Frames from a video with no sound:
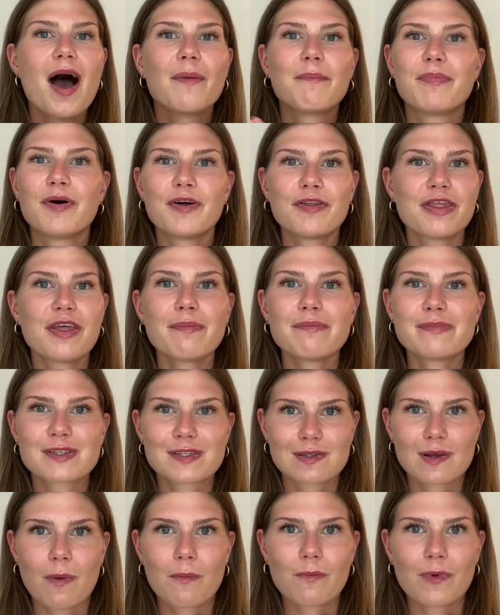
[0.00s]
Put them
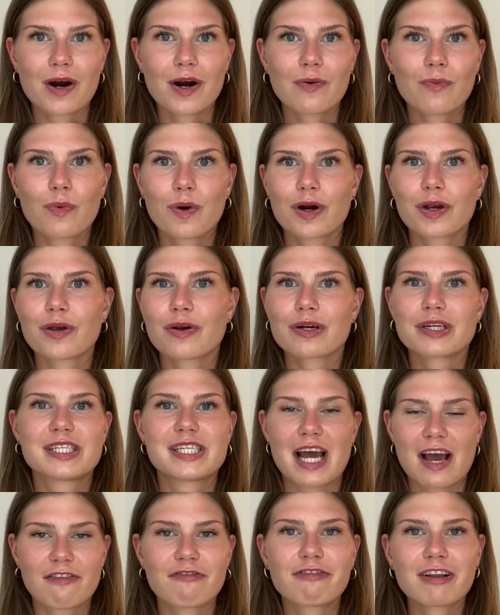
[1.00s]
somewhere where you're
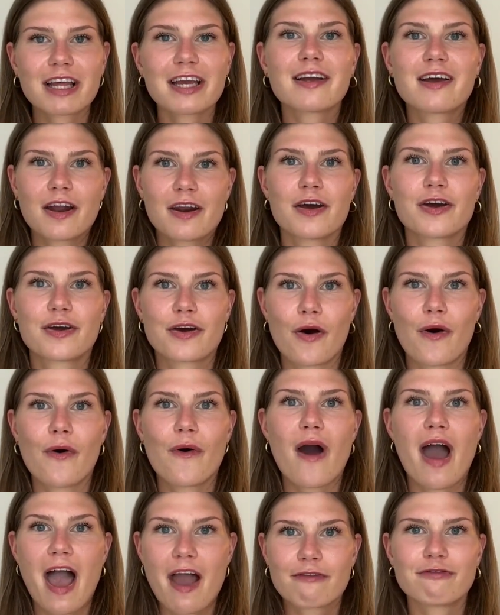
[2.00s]
definitely gonna go
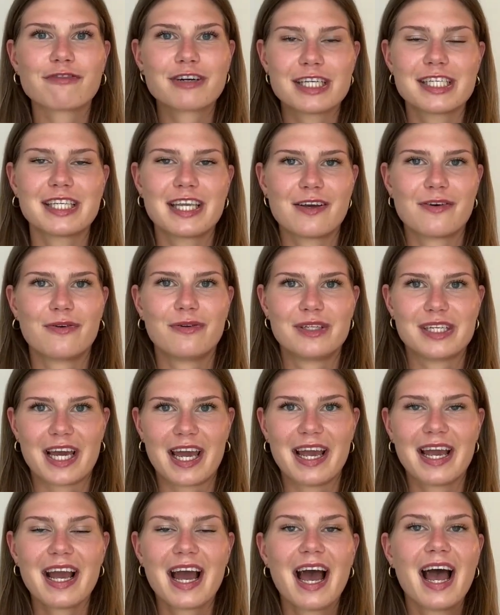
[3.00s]
every single
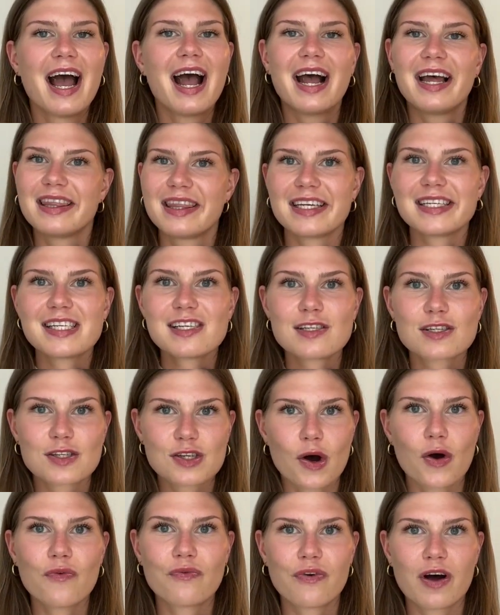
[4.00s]
day. And this is
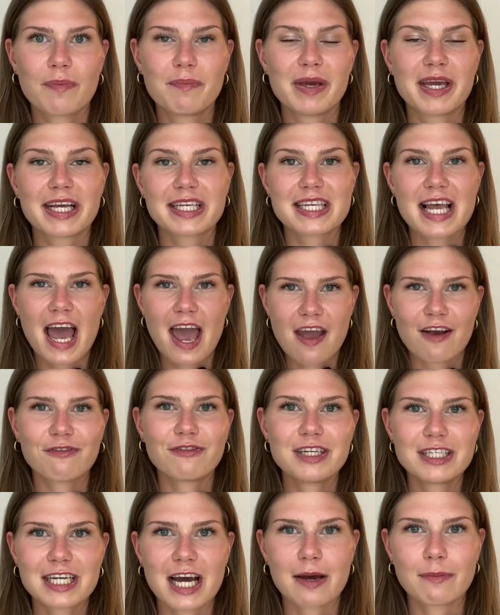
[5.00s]
so fun because
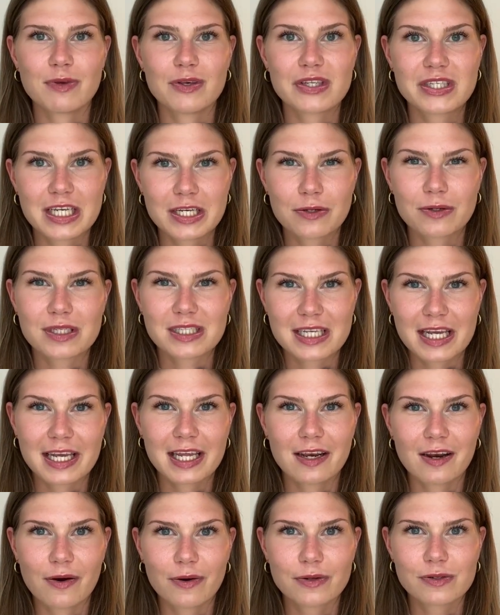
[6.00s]
every time you see those
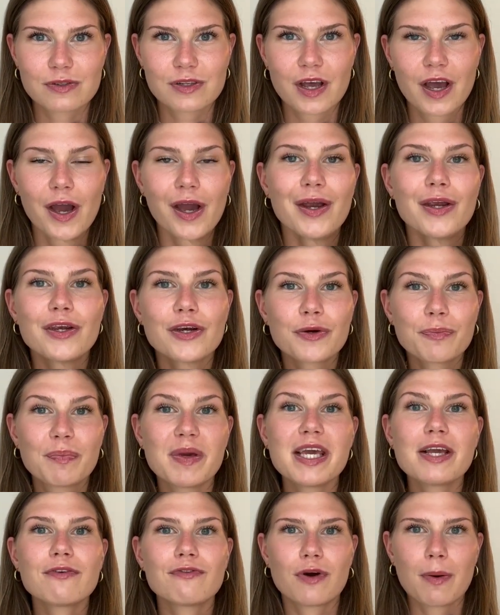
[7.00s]
sticky notes, you're
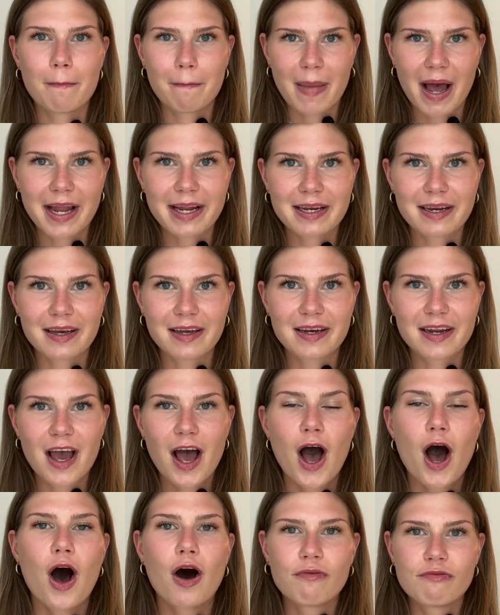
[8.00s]
being reminded
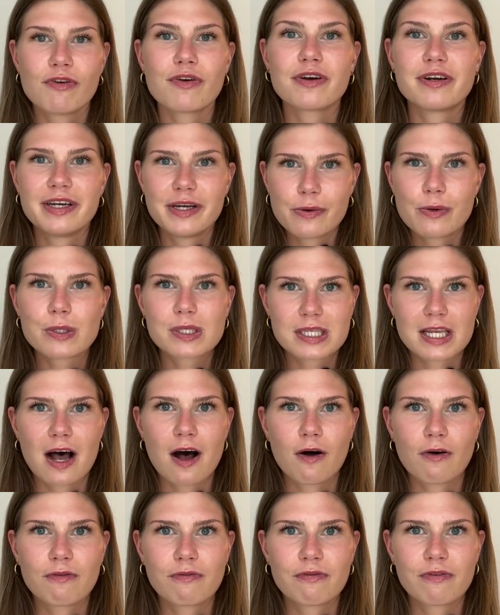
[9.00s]
of your new
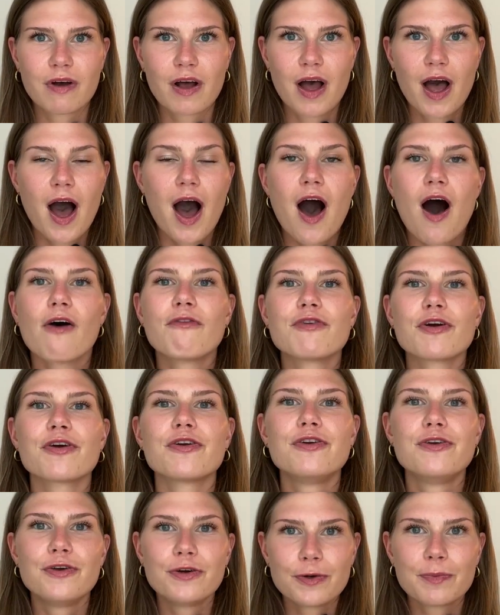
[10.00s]
self, of your
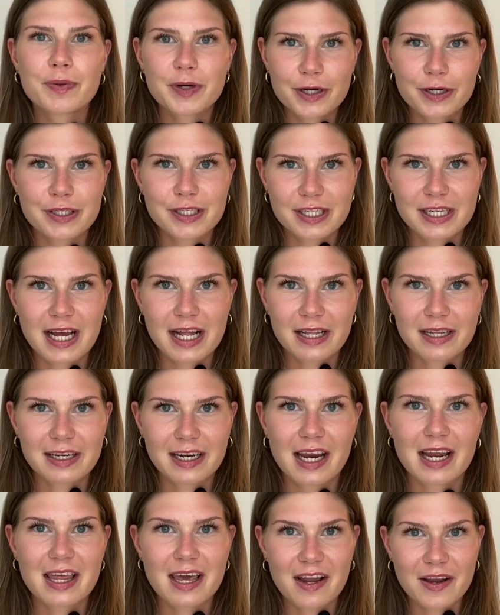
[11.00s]
new
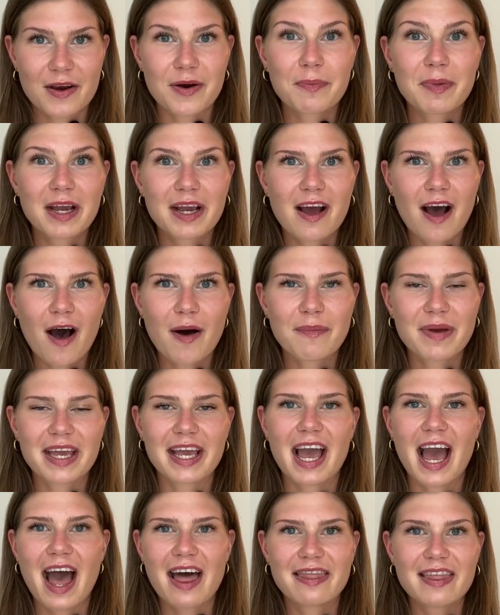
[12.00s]
personality that you're
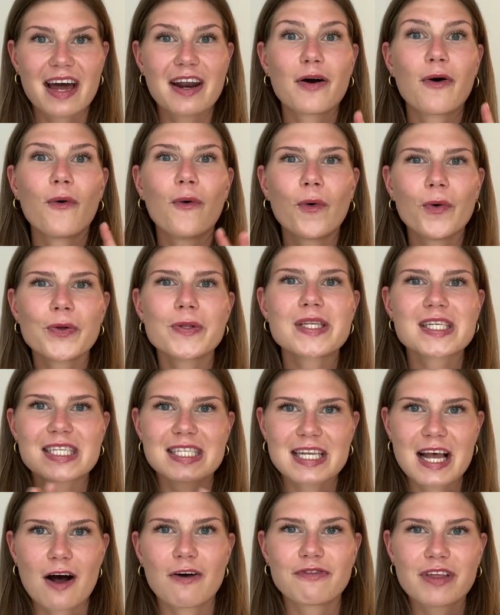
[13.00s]
becoming and that old
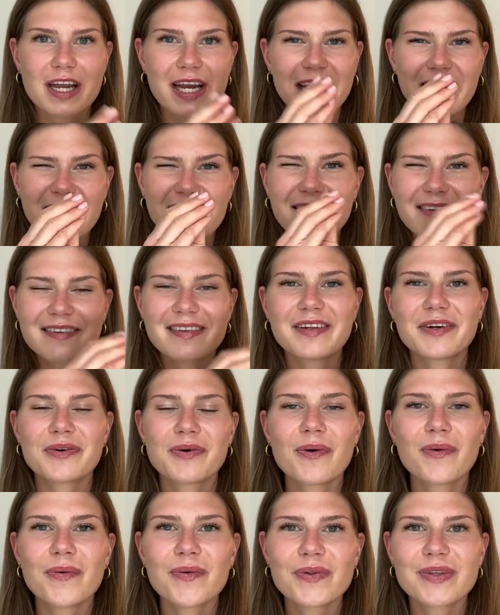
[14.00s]
self, that inner
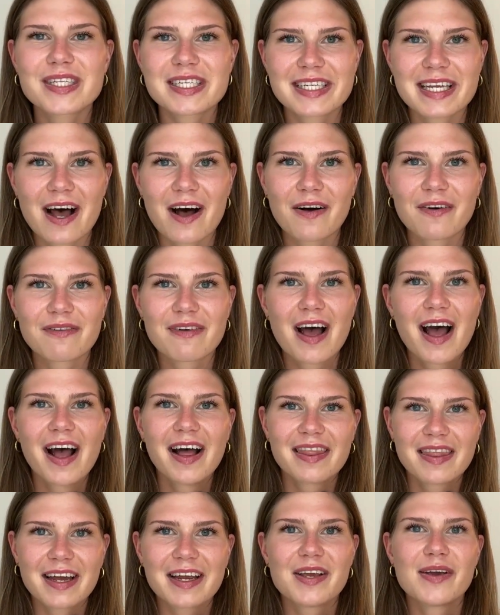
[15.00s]
little old self
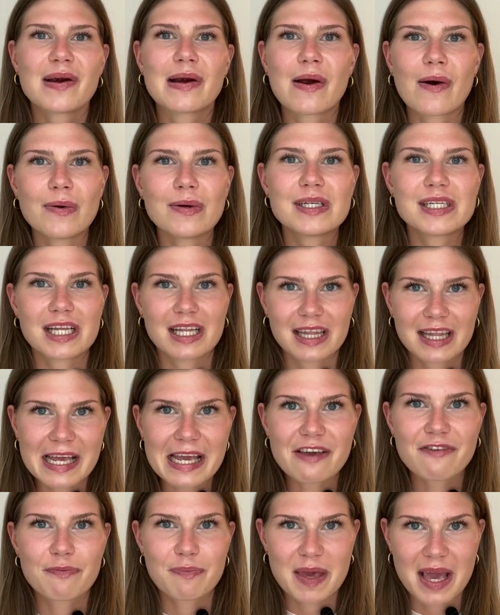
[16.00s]
that you're going to
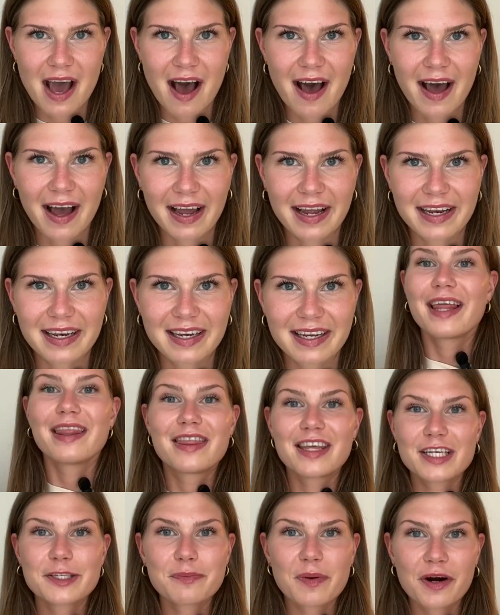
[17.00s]
leave behind. In
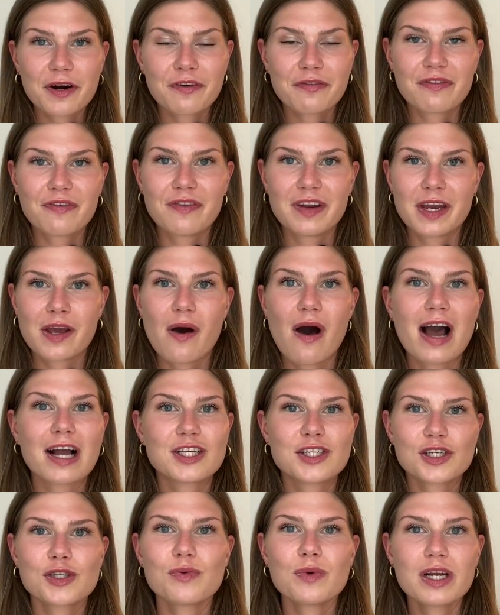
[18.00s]
this part of the video, I
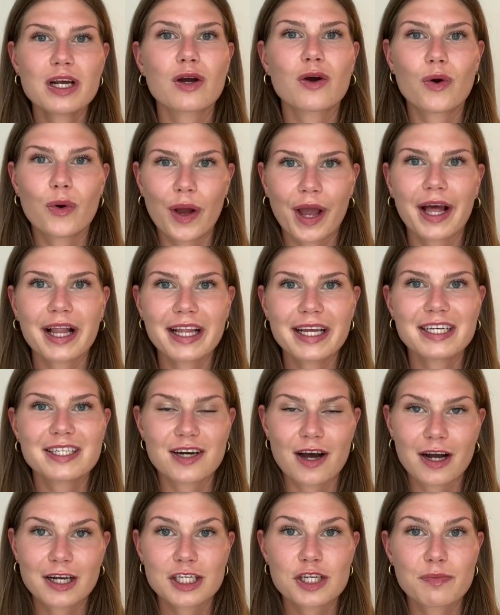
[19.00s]
just want to quickly
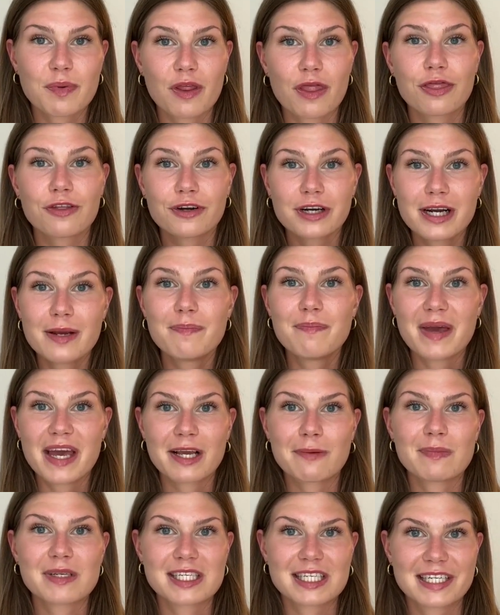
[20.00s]
touch upon 3 big
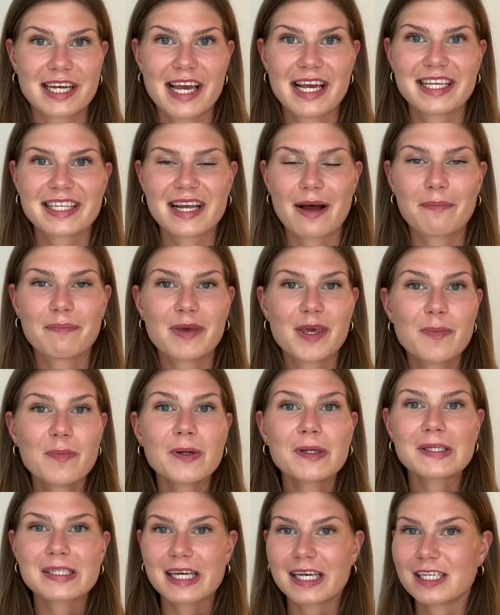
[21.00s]
mistakes that
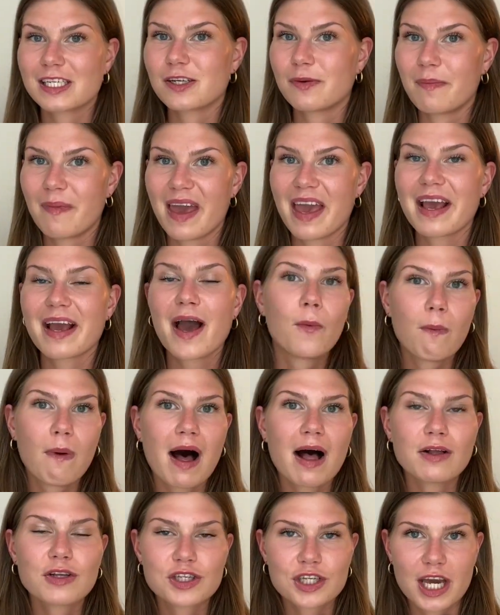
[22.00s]
people tend to make
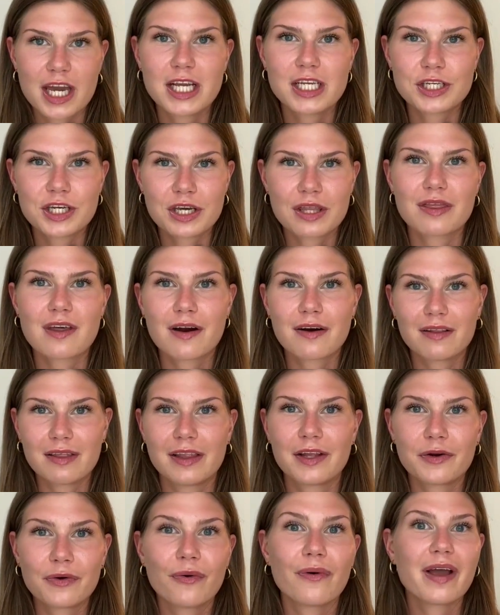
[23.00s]
while changing their
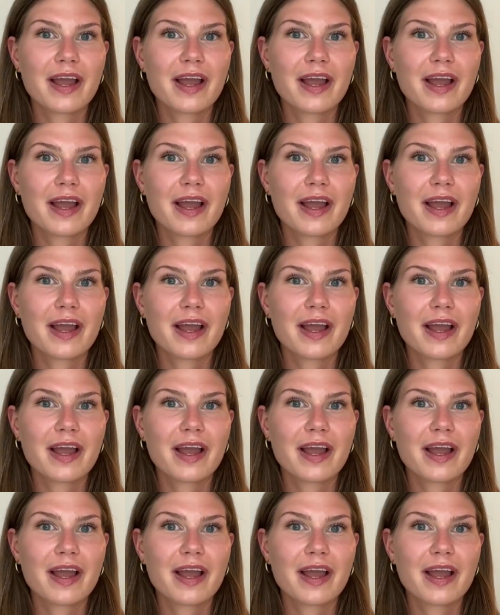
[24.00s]
little